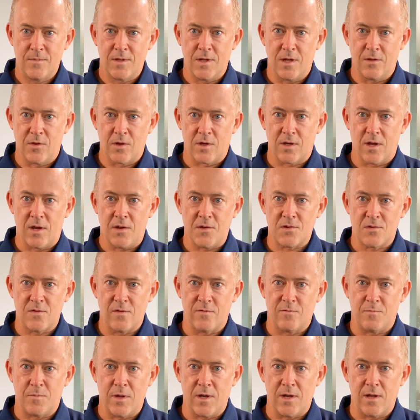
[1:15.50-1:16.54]
In the case
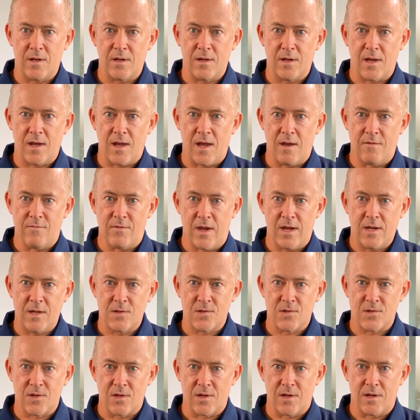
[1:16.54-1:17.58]
of bidding a
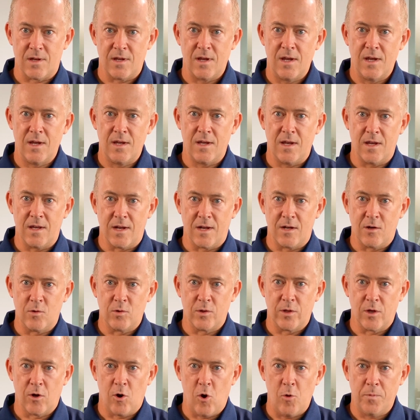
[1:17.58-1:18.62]
vacancy in a
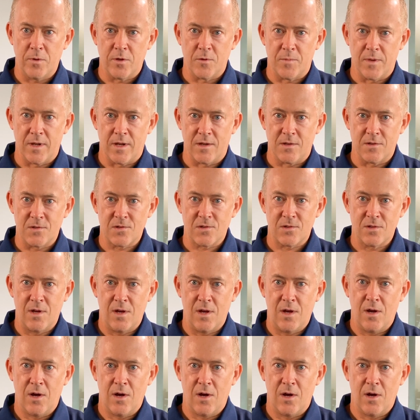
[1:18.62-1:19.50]
newly opened base,